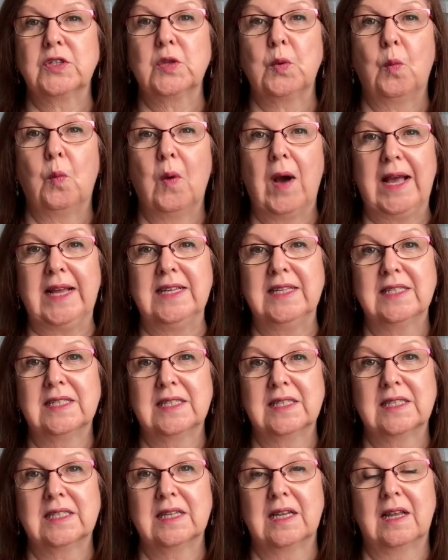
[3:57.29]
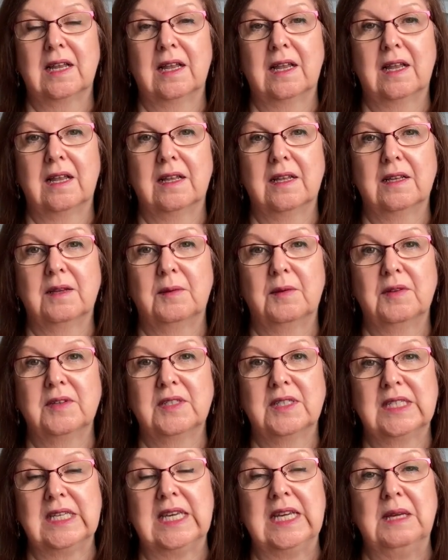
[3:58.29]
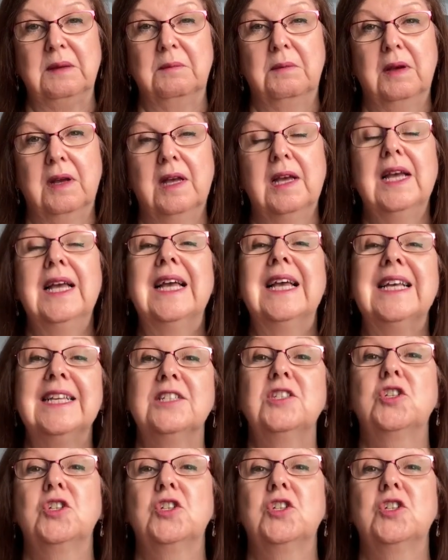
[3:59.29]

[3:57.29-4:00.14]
the waist seam is